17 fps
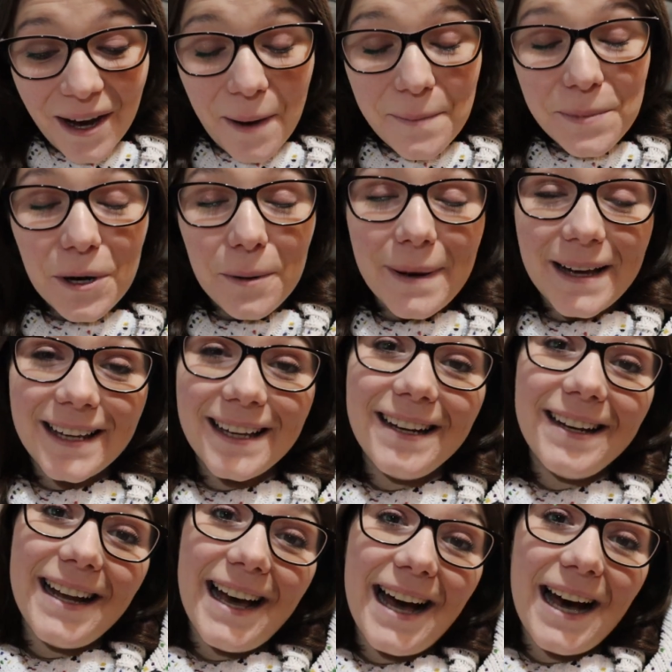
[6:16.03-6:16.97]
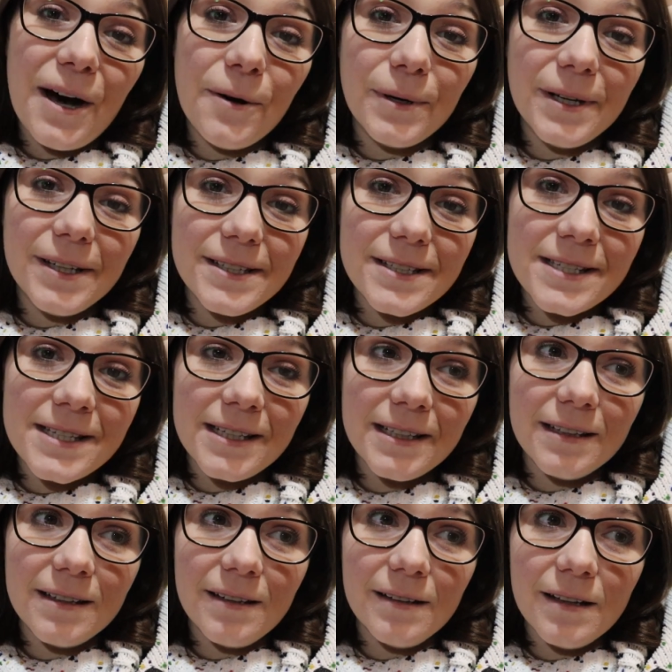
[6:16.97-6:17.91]
I'm not back in now
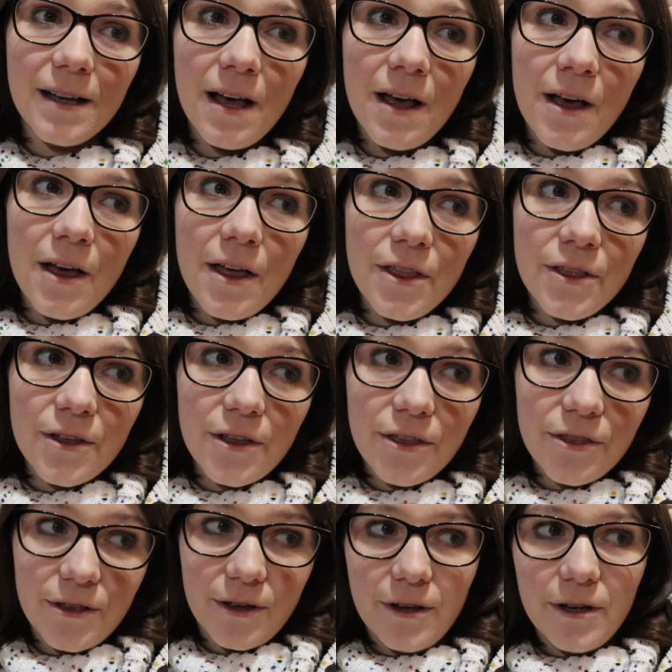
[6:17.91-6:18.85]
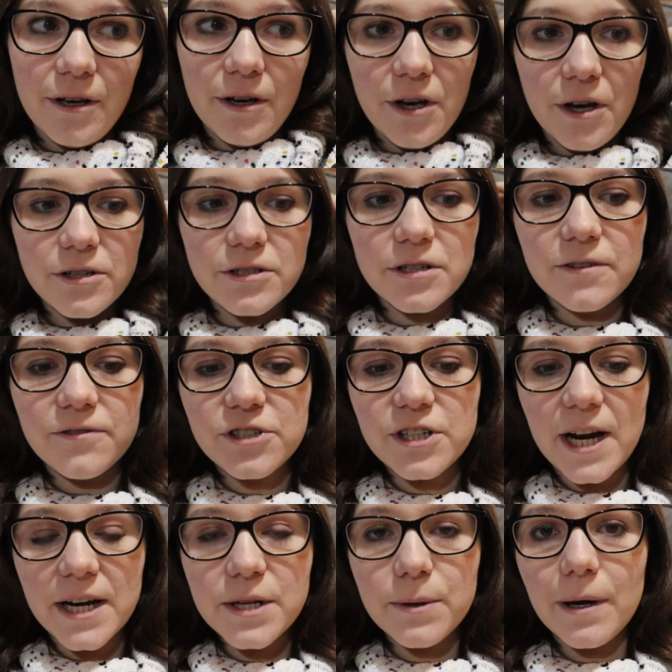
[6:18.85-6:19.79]
until the 3rd of
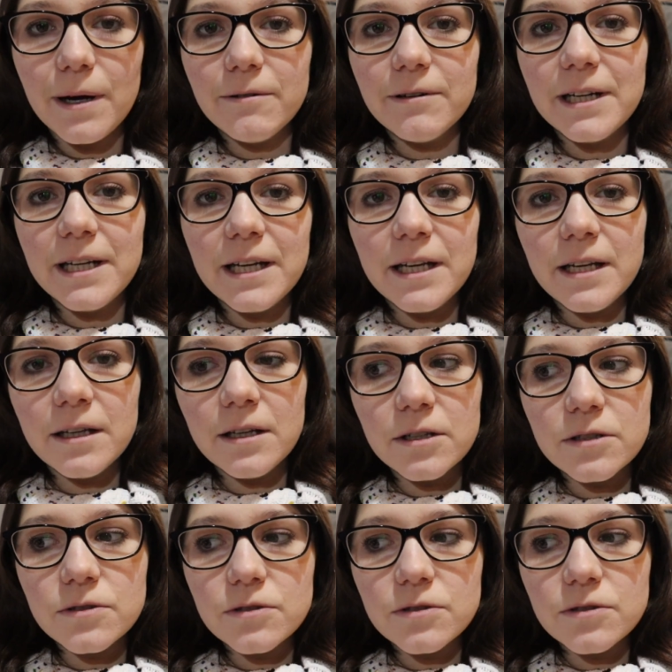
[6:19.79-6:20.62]
January.